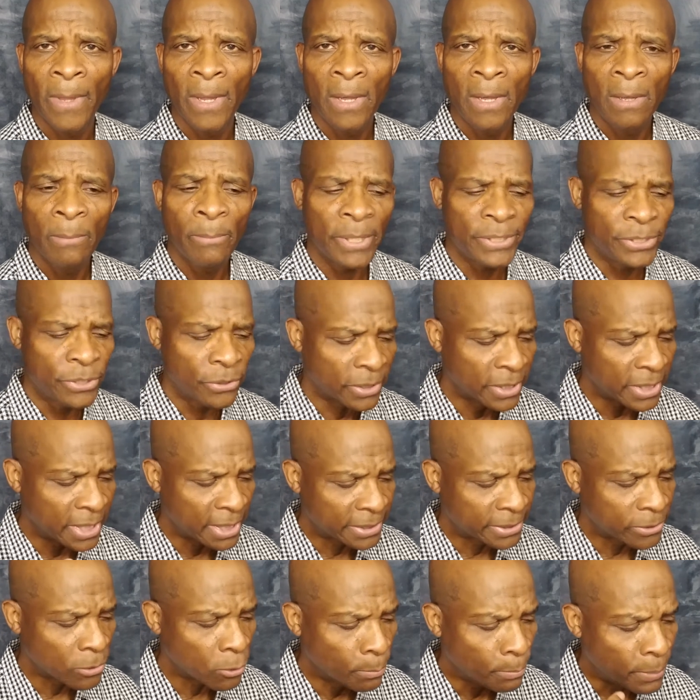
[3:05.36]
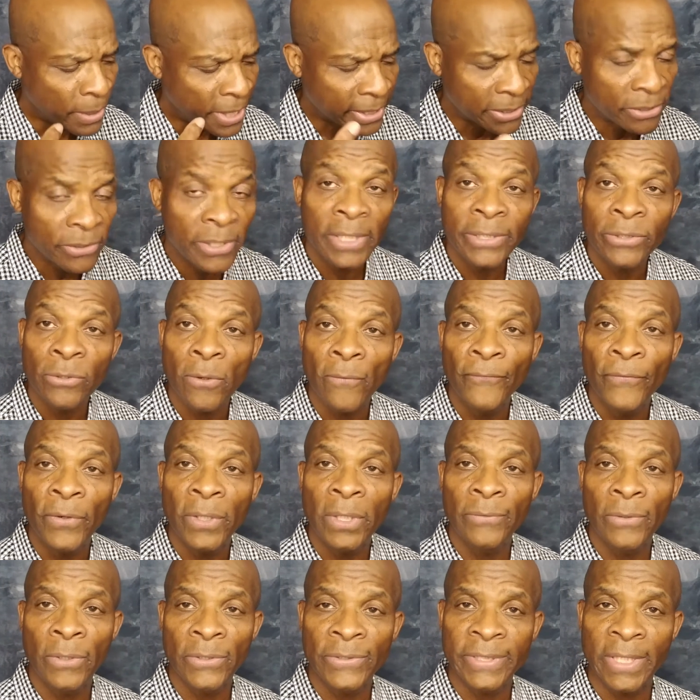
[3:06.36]
But you can get so big, you can get so full
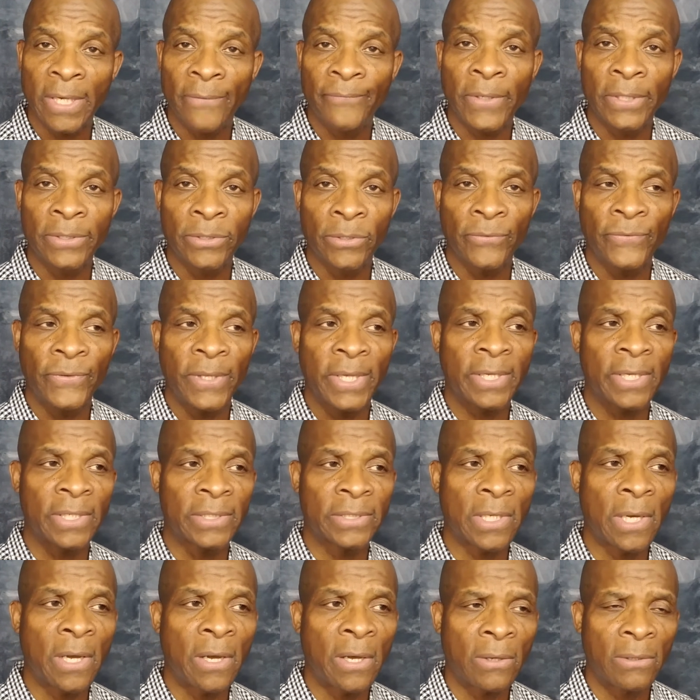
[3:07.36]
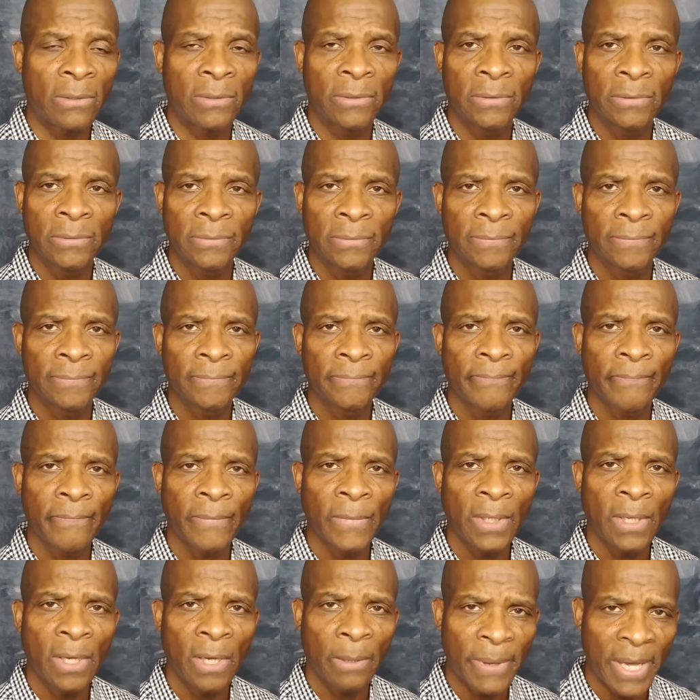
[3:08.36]
of yourself that you think it's all
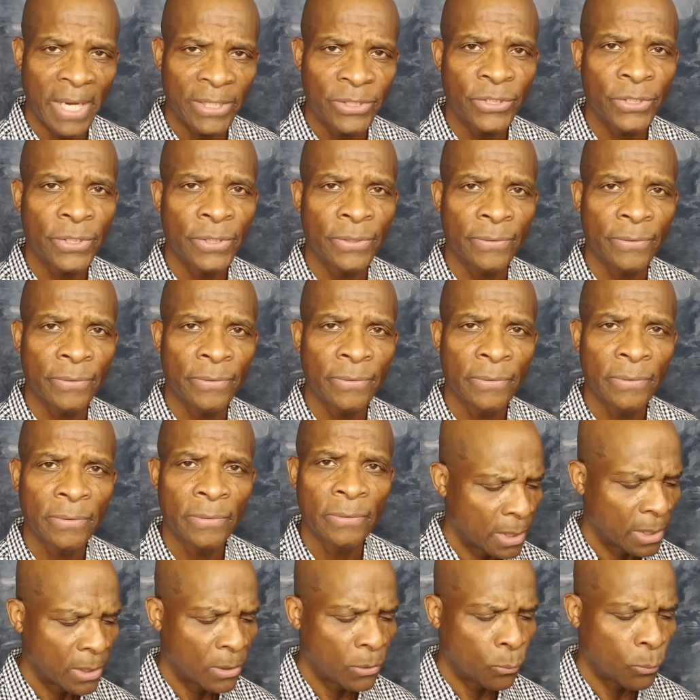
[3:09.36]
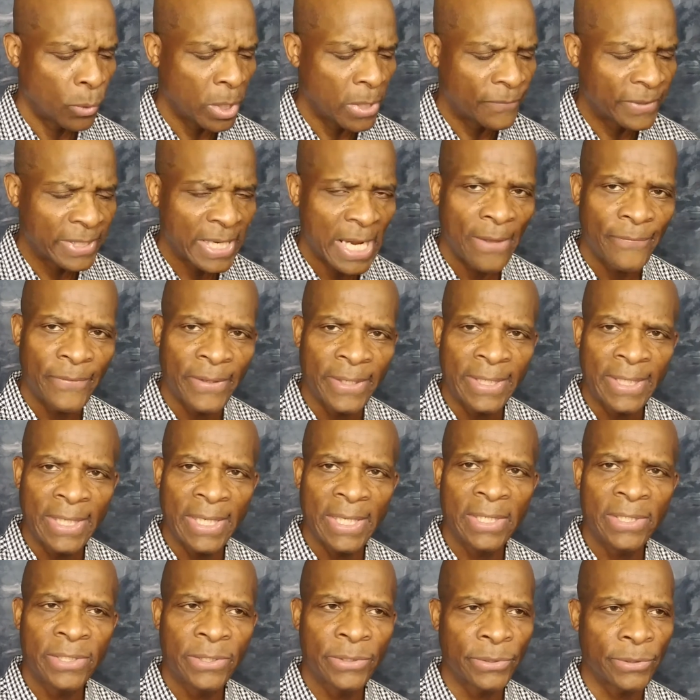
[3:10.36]
about you. We even have the
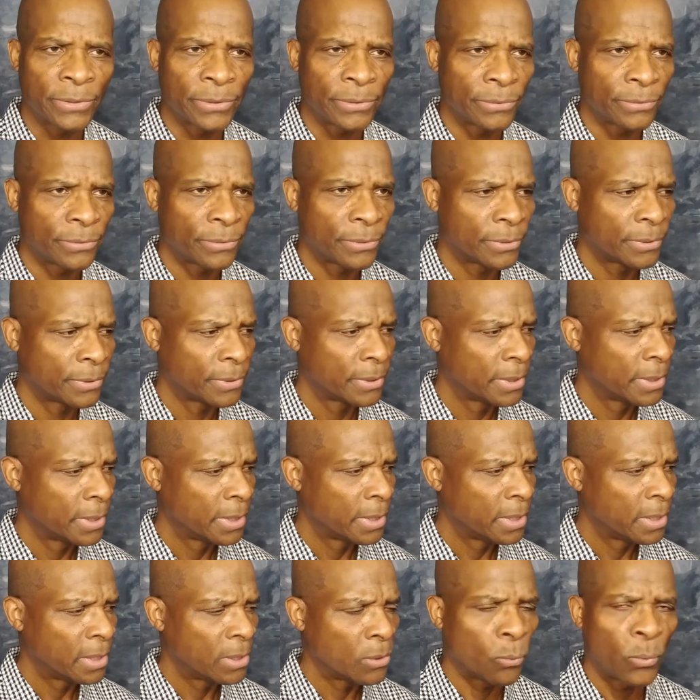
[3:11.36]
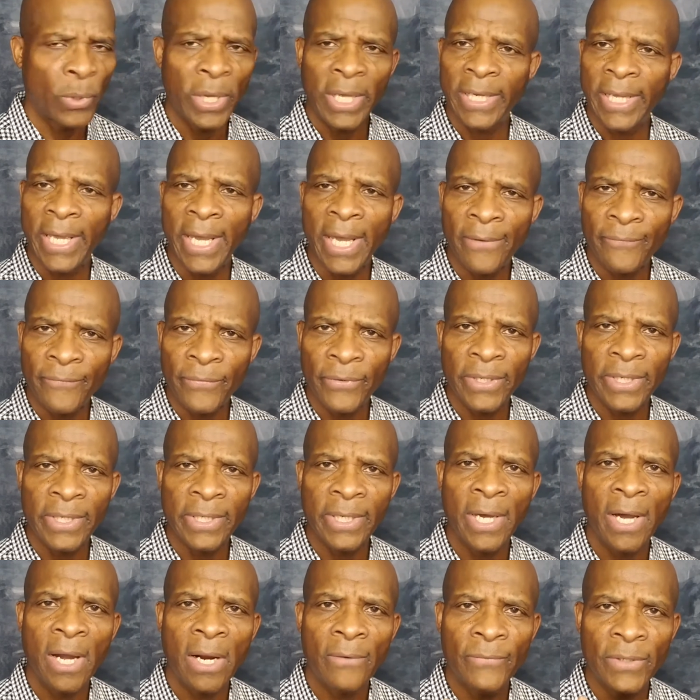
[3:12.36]
need to win every
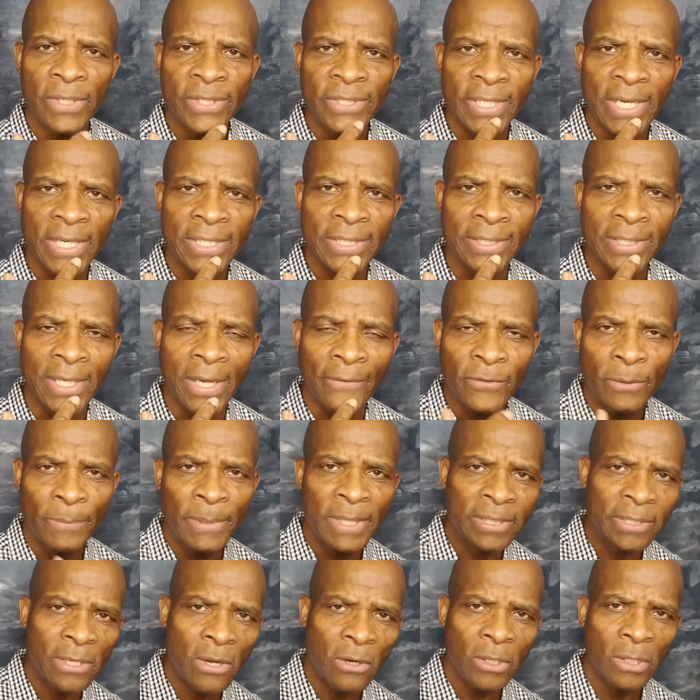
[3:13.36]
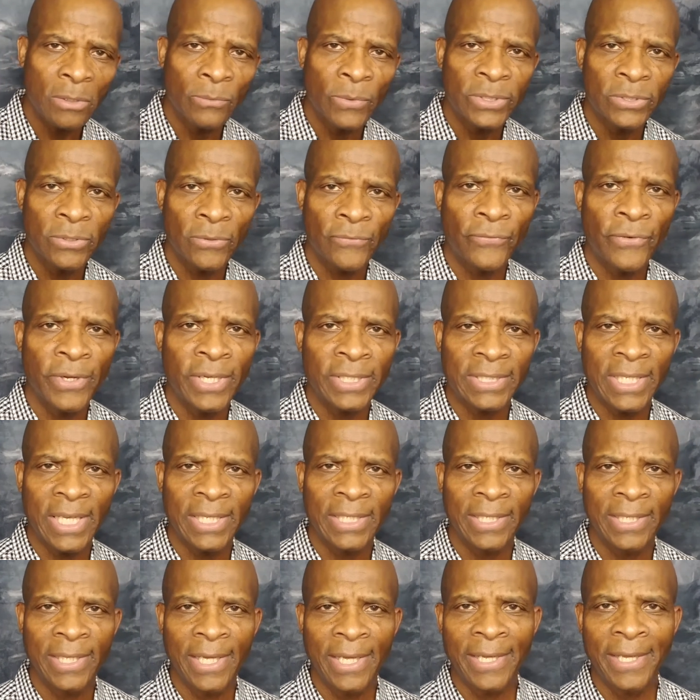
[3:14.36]
conversation. Have you been talking with your friends like
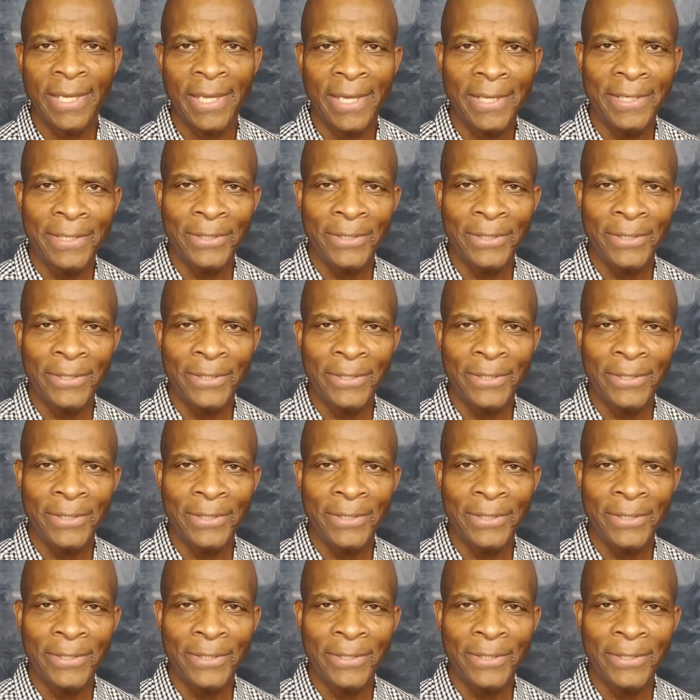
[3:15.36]
that?